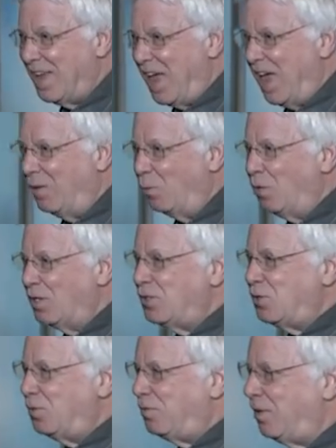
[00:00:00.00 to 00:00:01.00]
And once
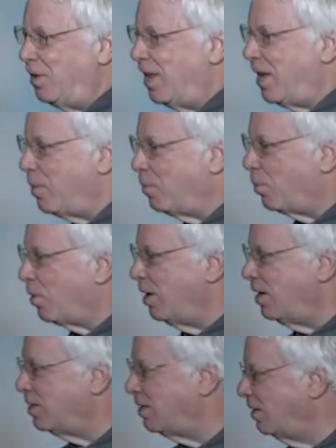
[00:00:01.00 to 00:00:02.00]
you feel that
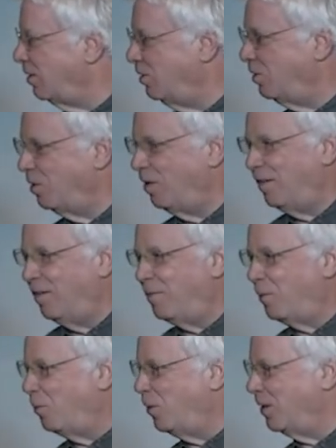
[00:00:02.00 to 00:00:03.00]
embrace, then you don't ever
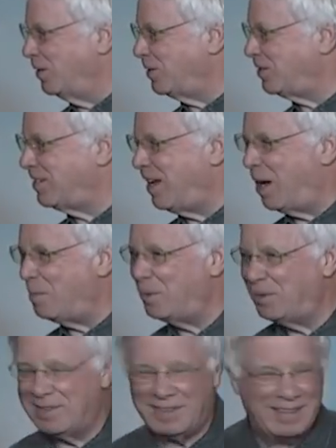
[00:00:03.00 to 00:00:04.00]
want to stop.
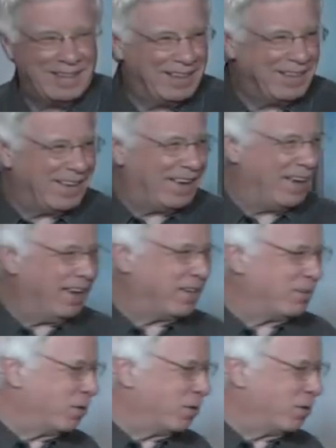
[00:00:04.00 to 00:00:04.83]
I can